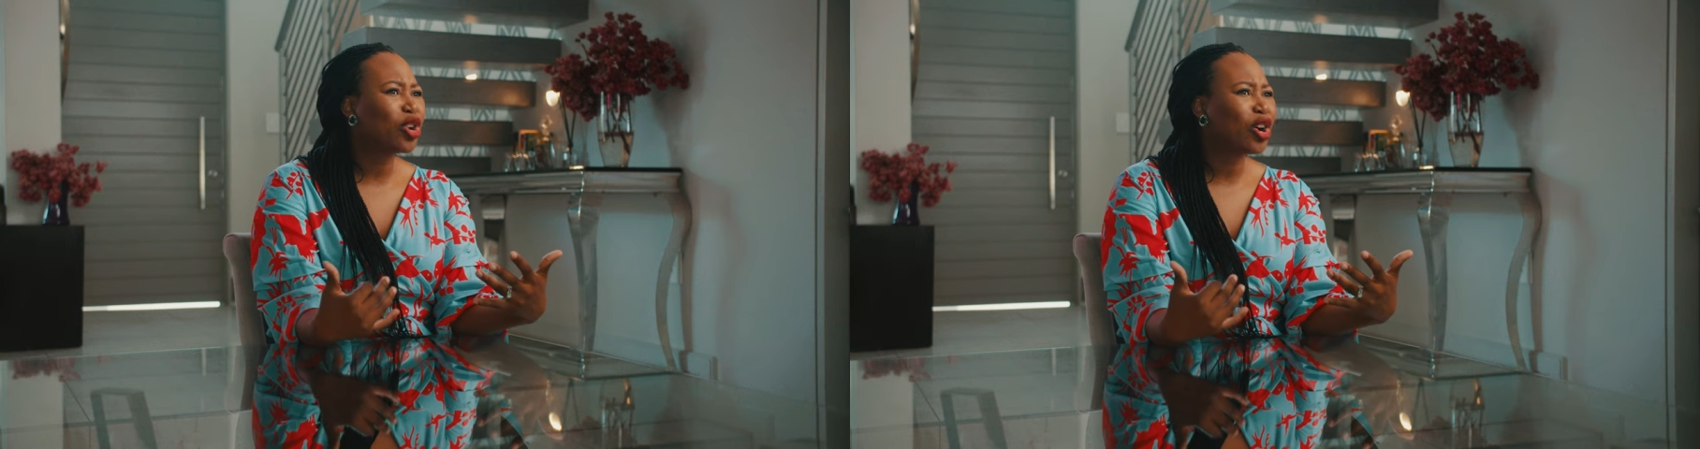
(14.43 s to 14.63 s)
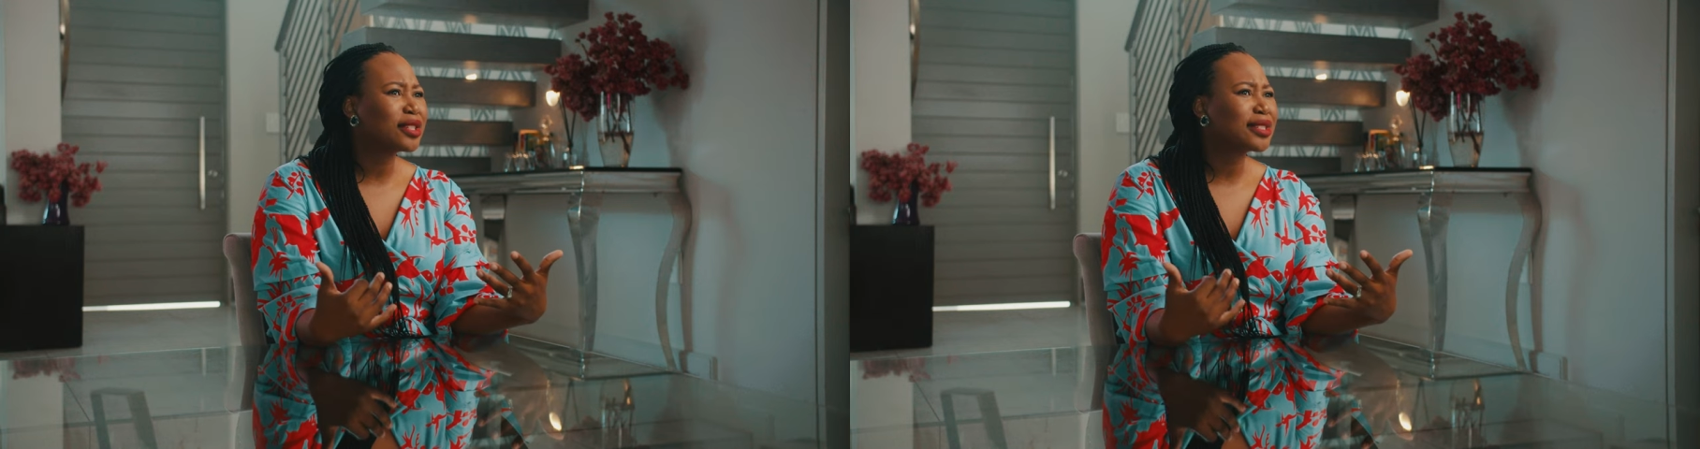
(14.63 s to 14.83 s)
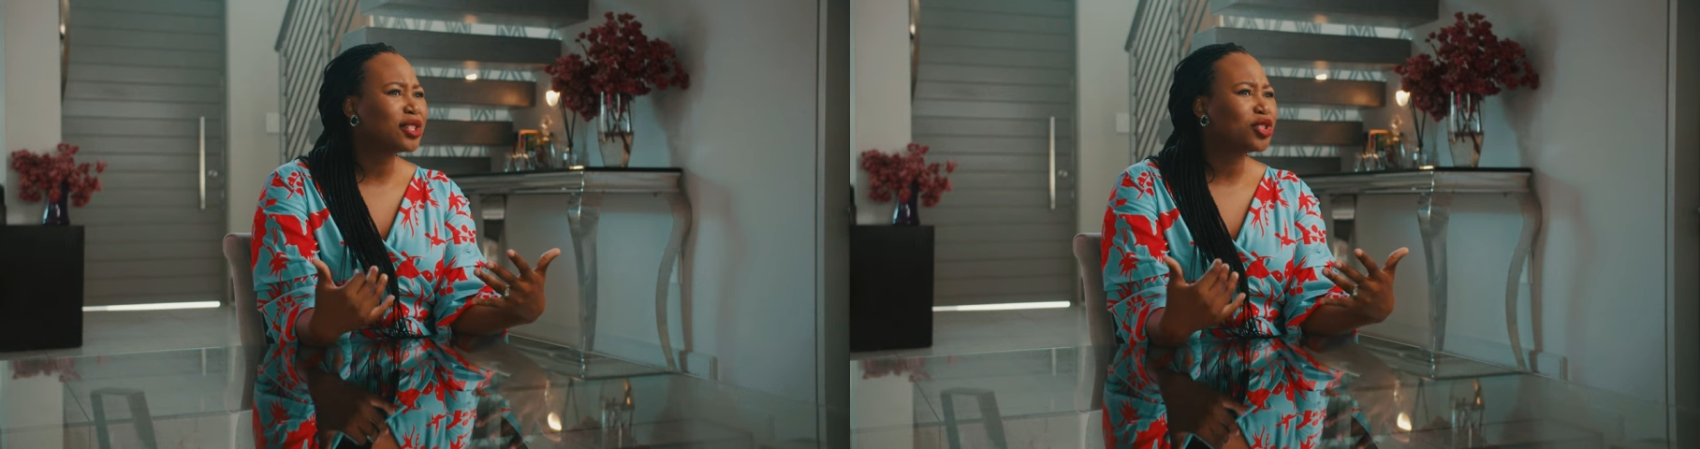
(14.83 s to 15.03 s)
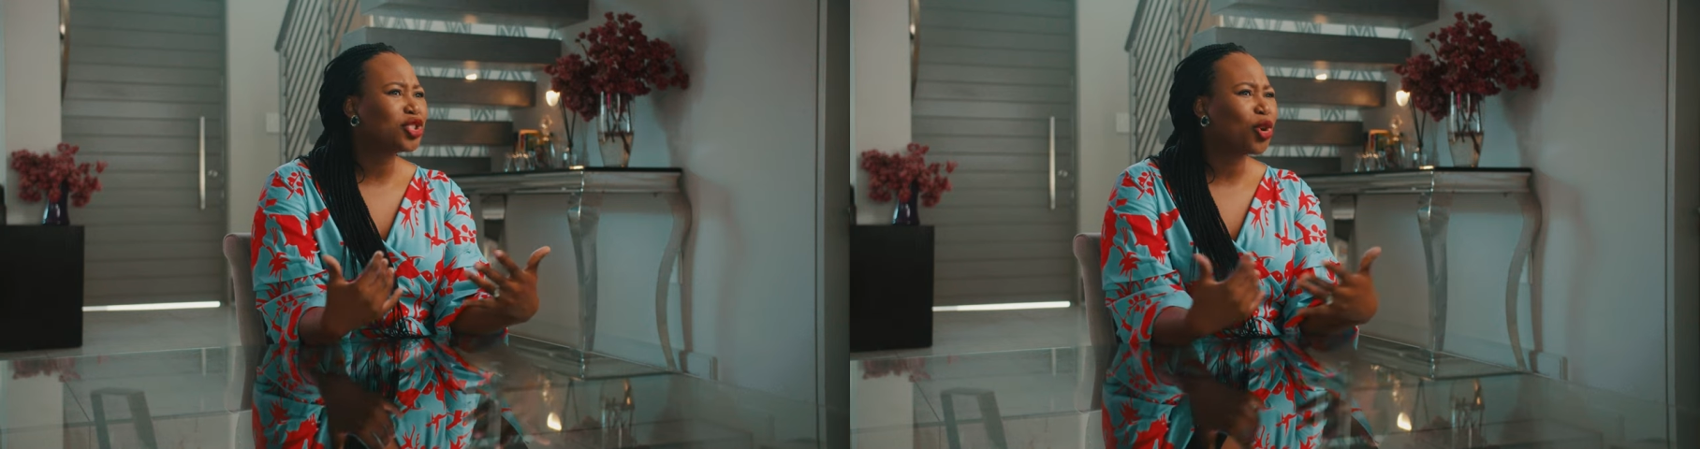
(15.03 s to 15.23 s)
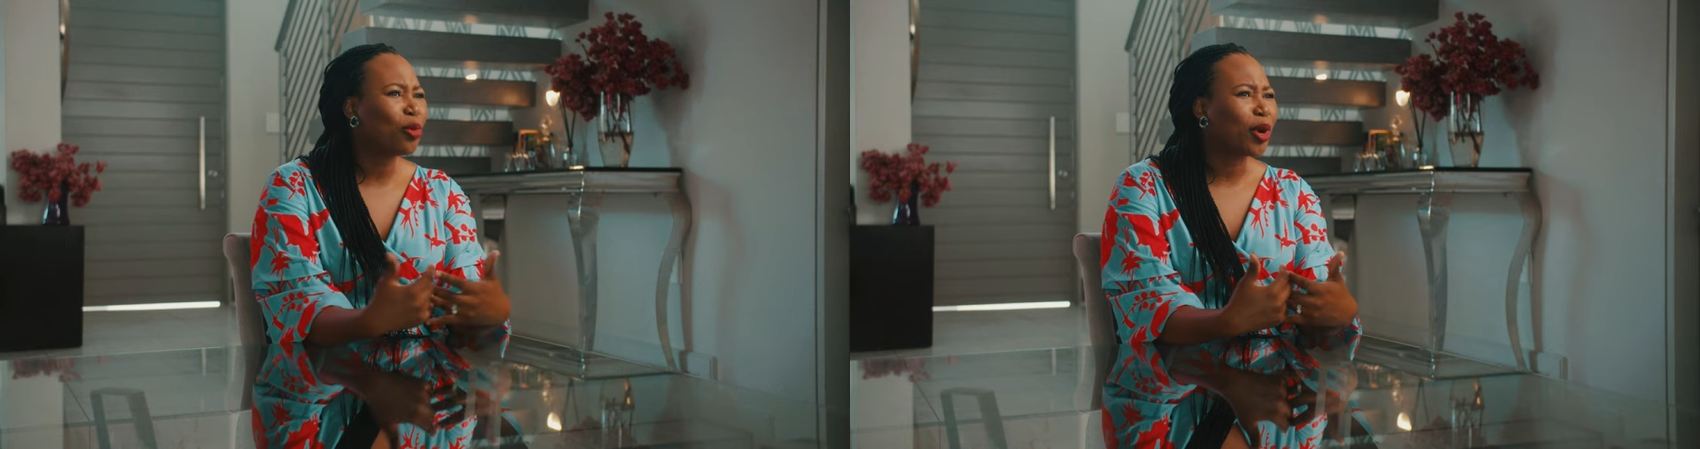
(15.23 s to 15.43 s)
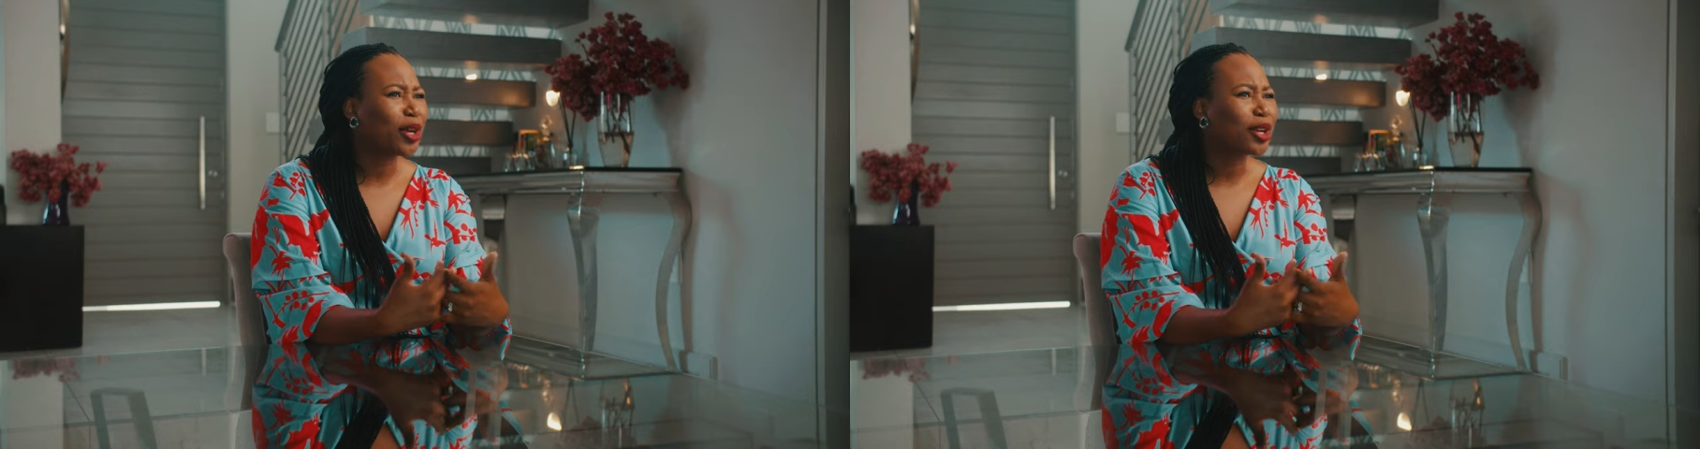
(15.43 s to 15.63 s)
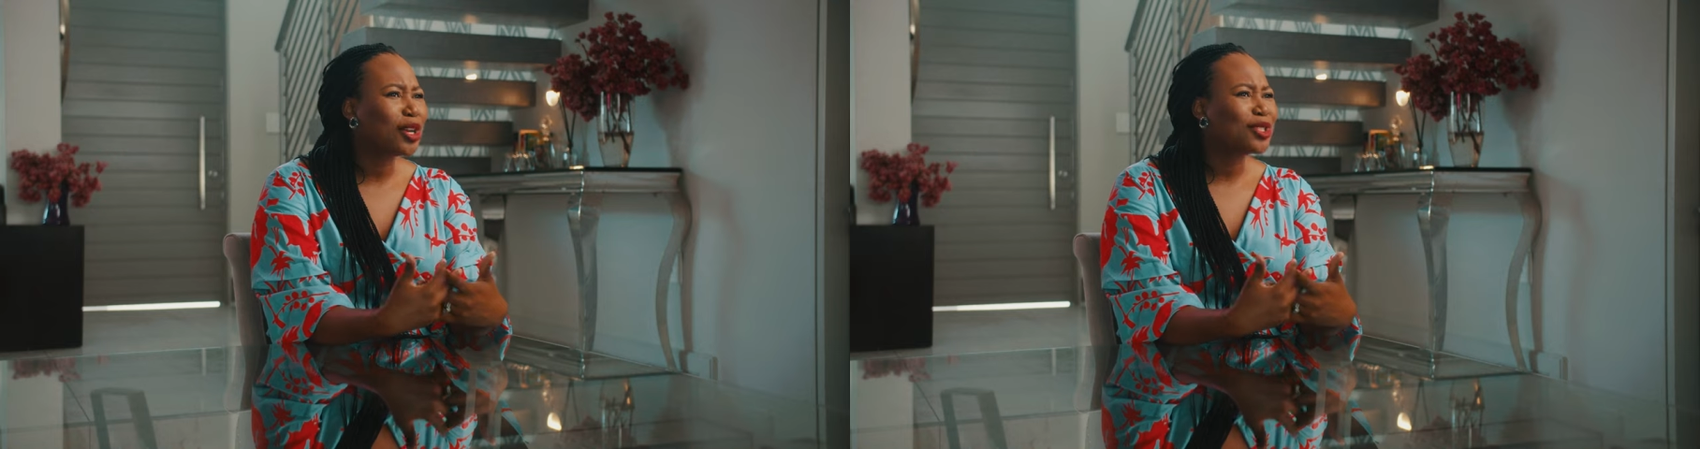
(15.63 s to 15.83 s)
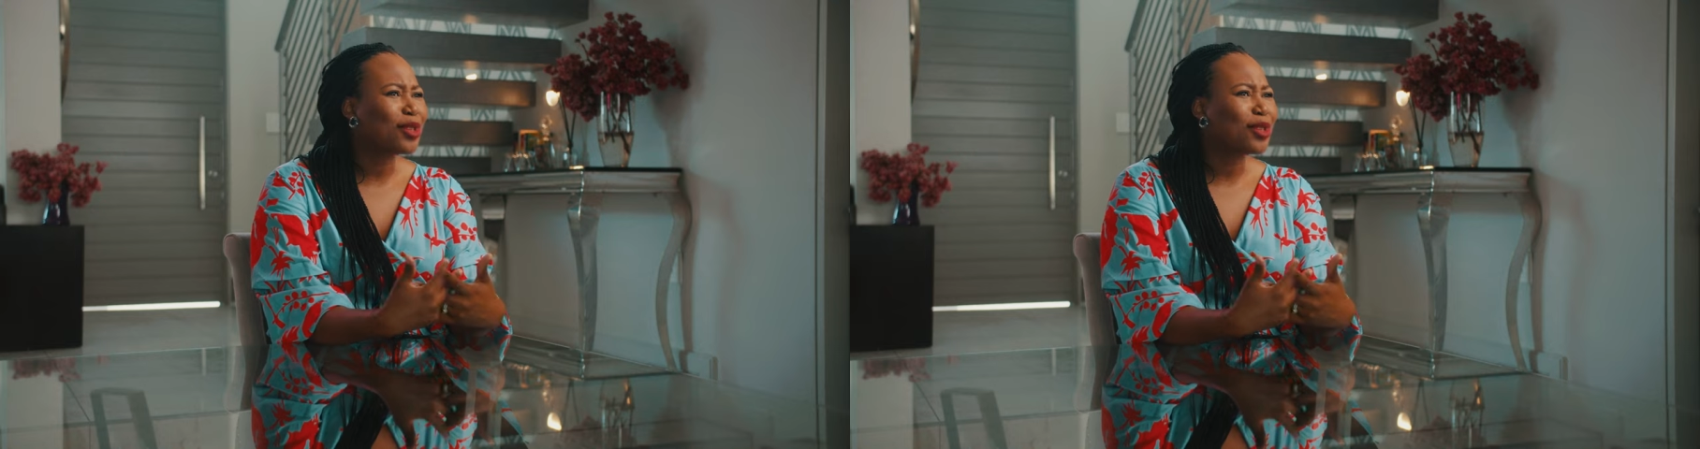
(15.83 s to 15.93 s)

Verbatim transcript: dogs in Joburg?